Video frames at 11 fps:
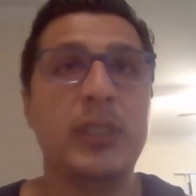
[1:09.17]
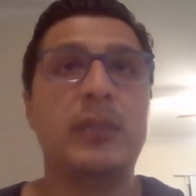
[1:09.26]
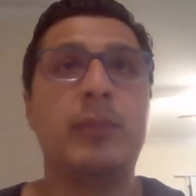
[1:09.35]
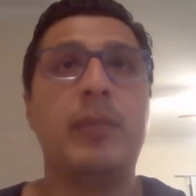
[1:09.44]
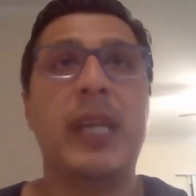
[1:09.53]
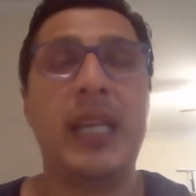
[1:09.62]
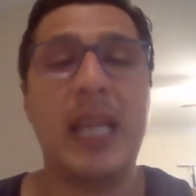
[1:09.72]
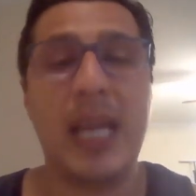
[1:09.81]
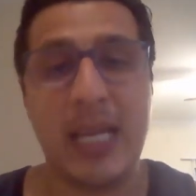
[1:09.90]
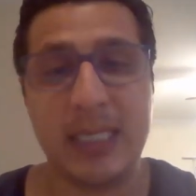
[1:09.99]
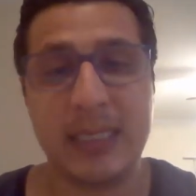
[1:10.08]
to explain
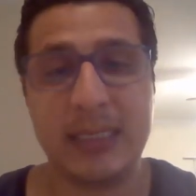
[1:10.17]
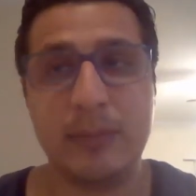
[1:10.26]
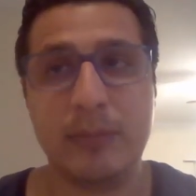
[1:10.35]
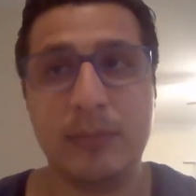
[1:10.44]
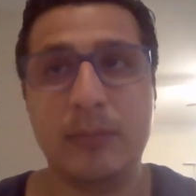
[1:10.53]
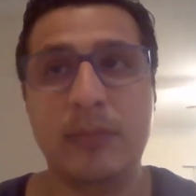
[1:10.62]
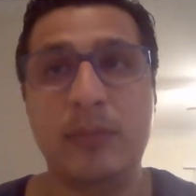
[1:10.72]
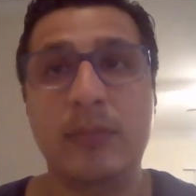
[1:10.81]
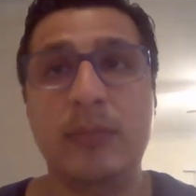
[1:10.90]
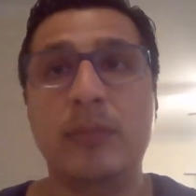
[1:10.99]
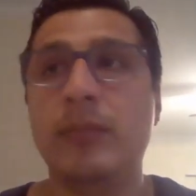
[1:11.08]
us
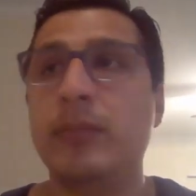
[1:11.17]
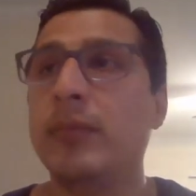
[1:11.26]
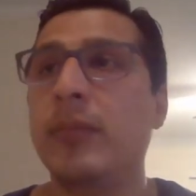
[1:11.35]
mm,